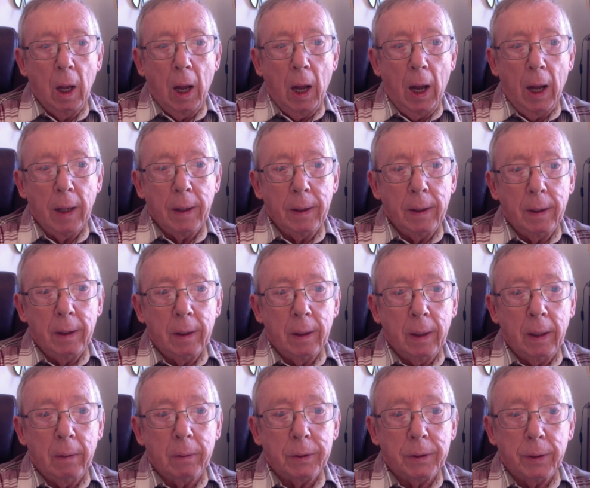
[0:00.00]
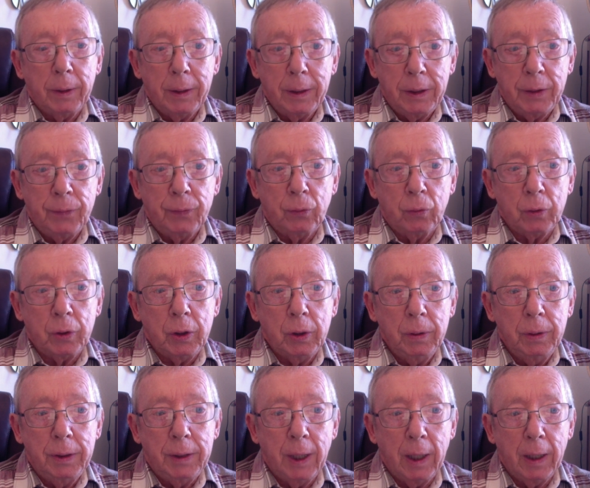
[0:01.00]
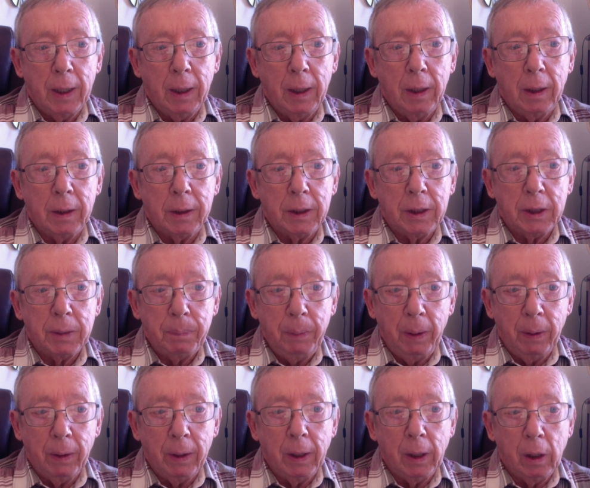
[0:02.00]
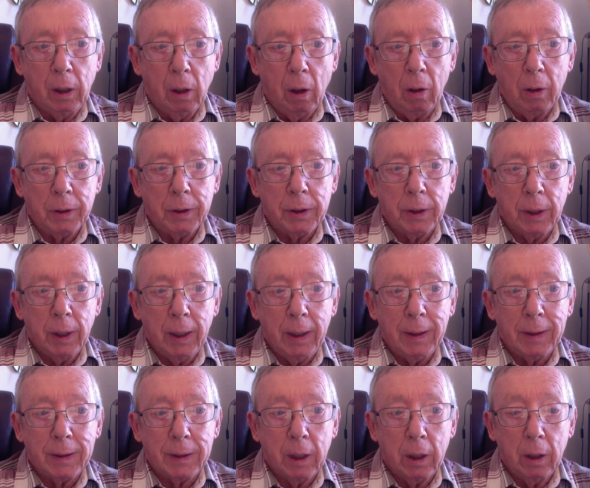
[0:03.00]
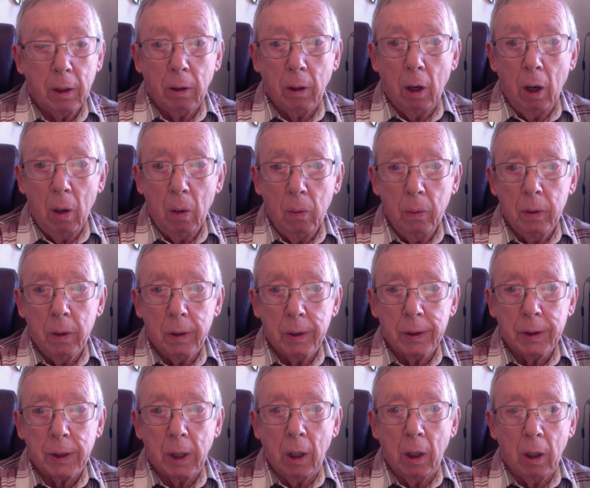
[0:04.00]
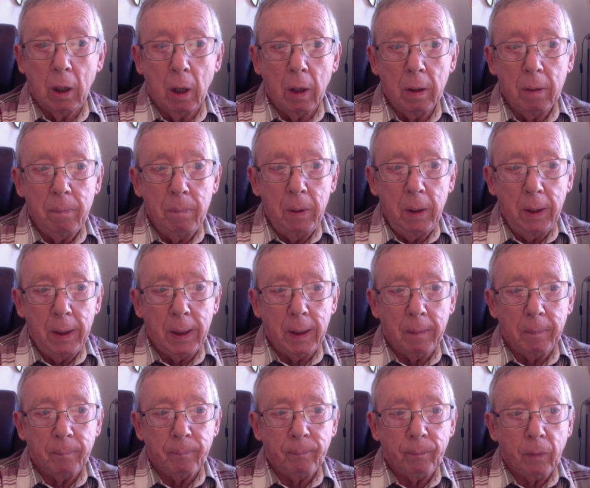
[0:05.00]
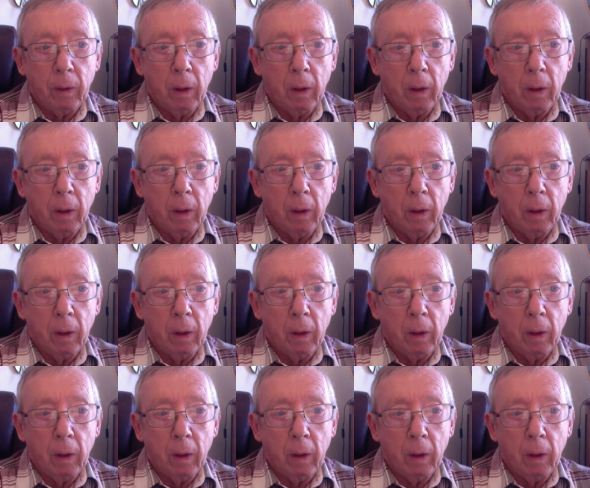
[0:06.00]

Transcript: And uh, it was this fortune telling spirit got its her owners a lot of money